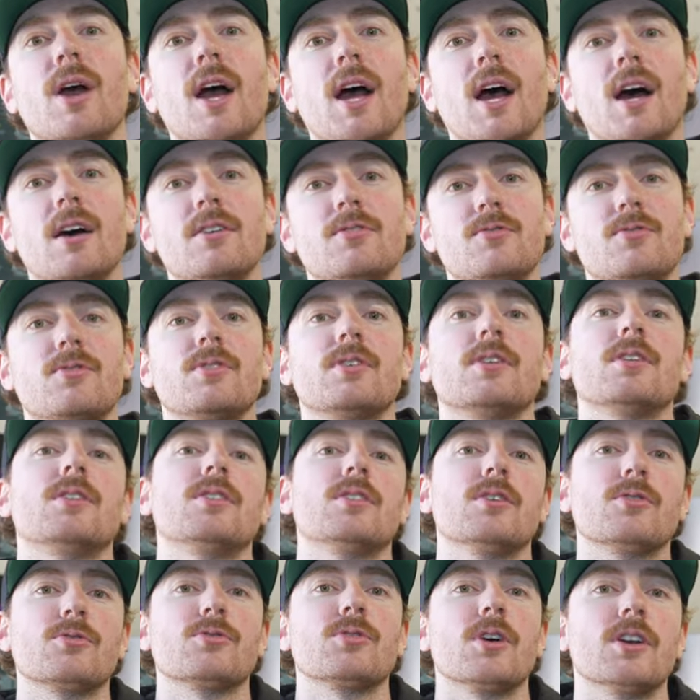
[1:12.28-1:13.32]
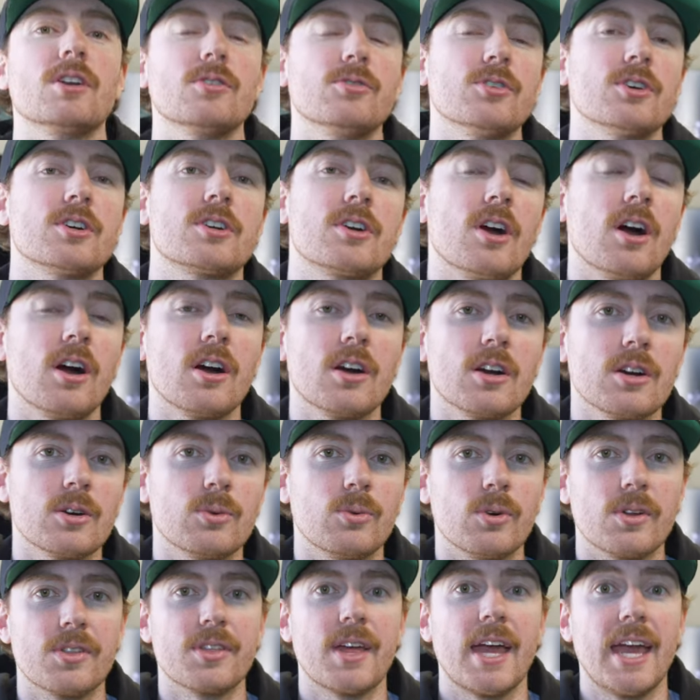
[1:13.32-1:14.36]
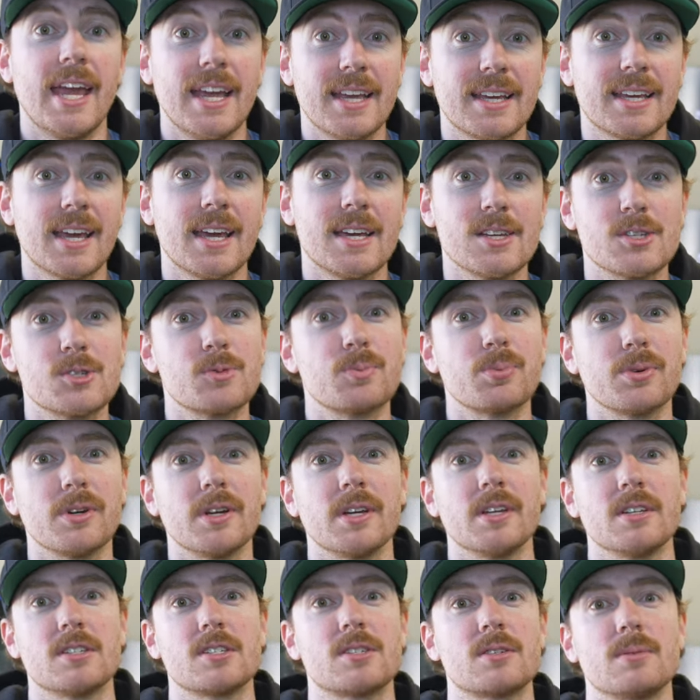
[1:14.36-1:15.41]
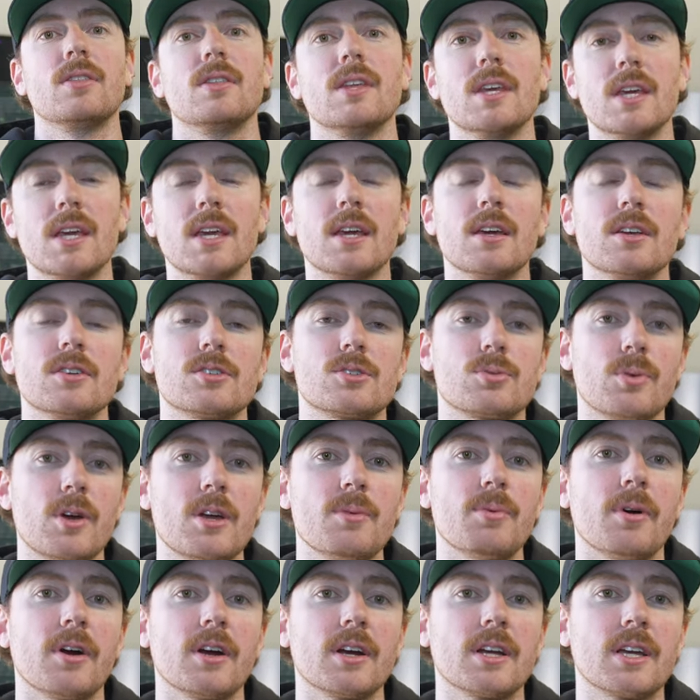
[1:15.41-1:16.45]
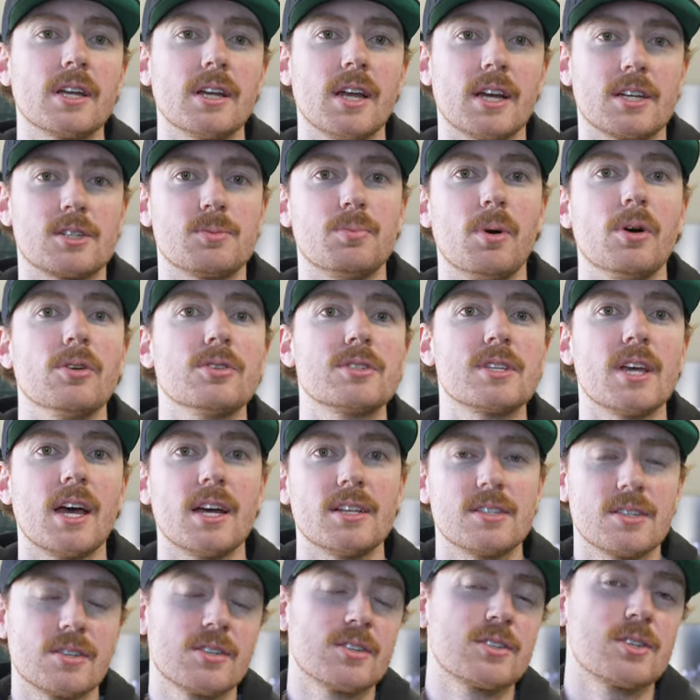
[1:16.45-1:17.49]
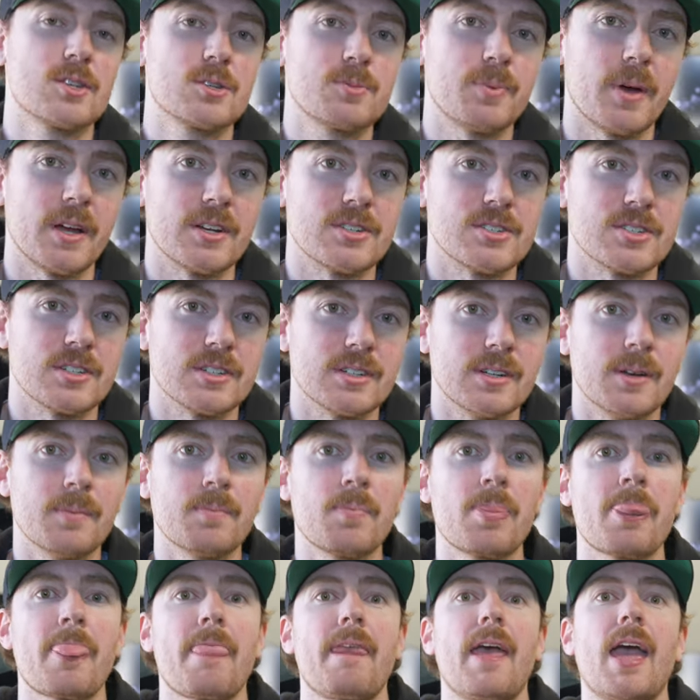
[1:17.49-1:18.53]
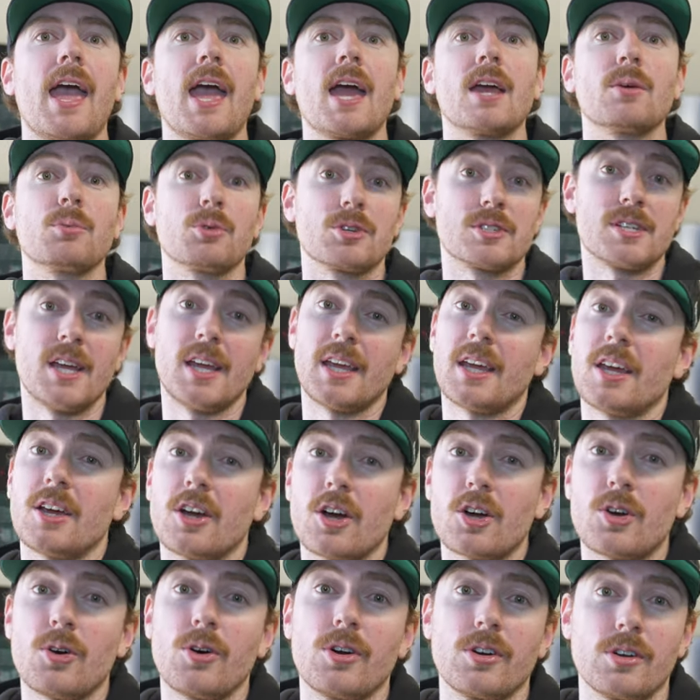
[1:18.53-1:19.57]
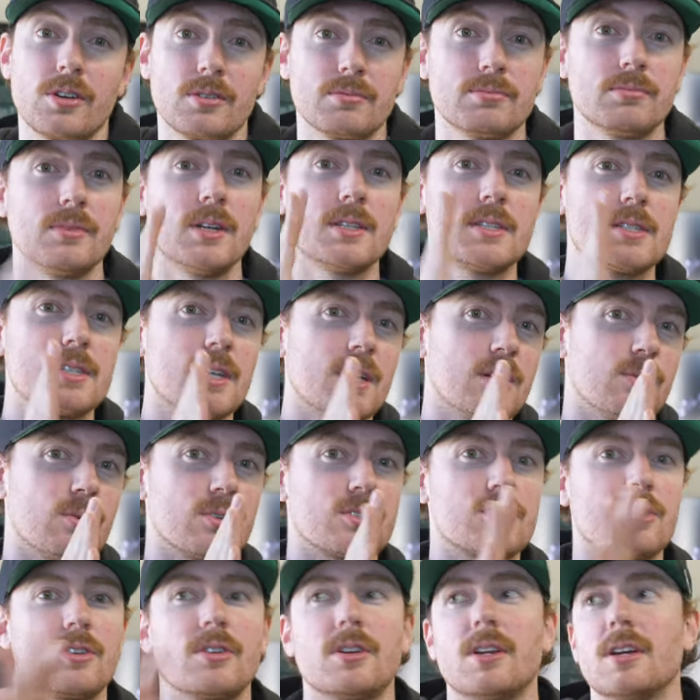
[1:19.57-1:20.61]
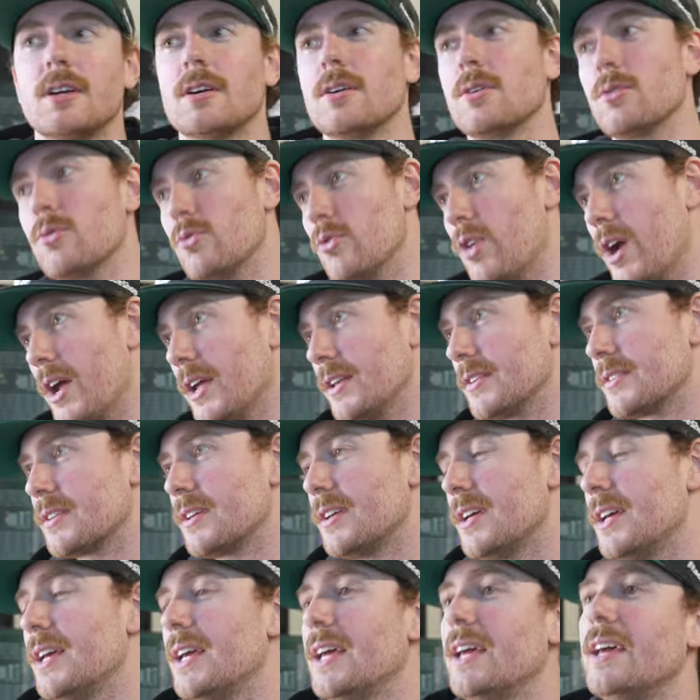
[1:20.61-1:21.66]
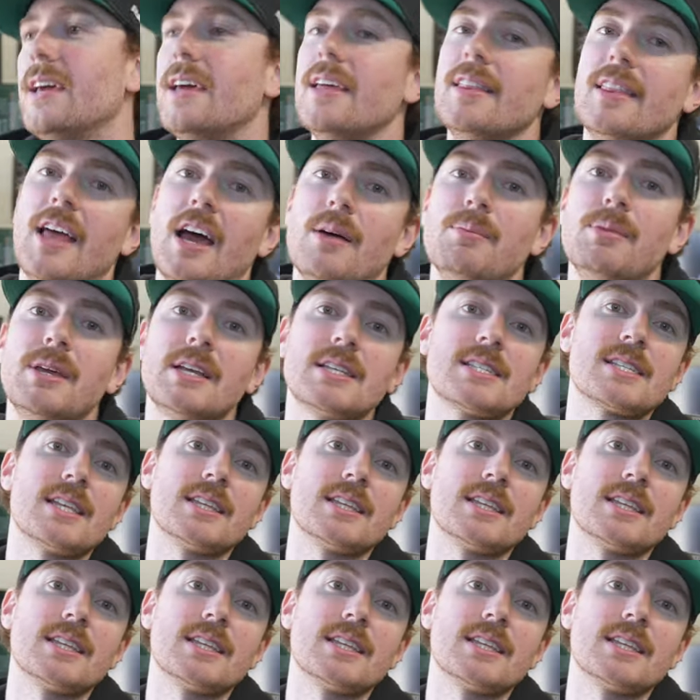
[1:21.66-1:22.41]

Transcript: have the front of your car with 8K springs. The sway bar connects both sides of the suspension, and we're taking a corner. Let's say we're turning right. That means